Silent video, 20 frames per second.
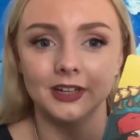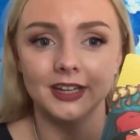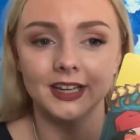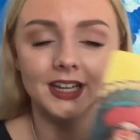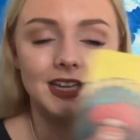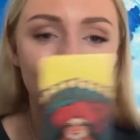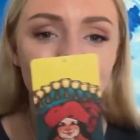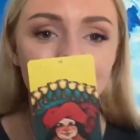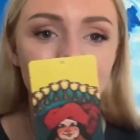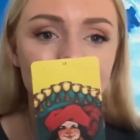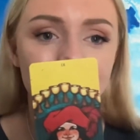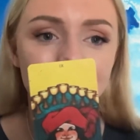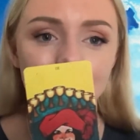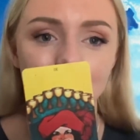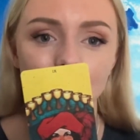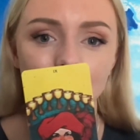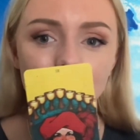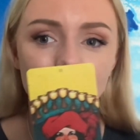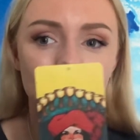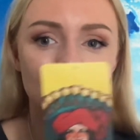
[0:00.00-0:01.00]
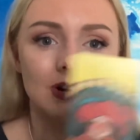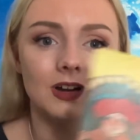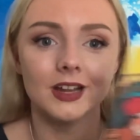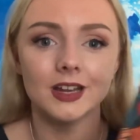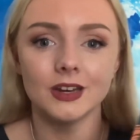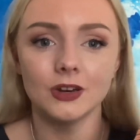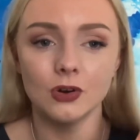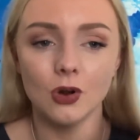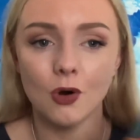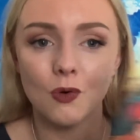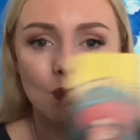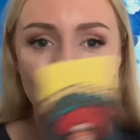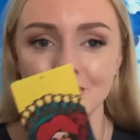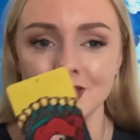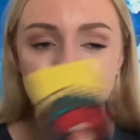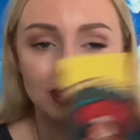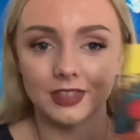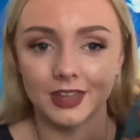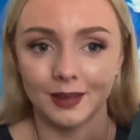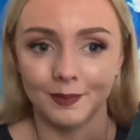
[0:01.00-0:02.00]
Even if you're not
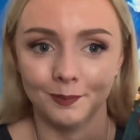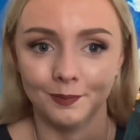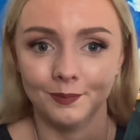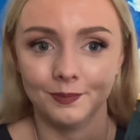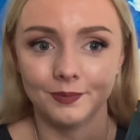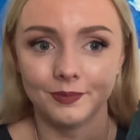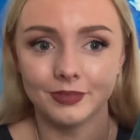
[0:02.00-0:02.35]
with them.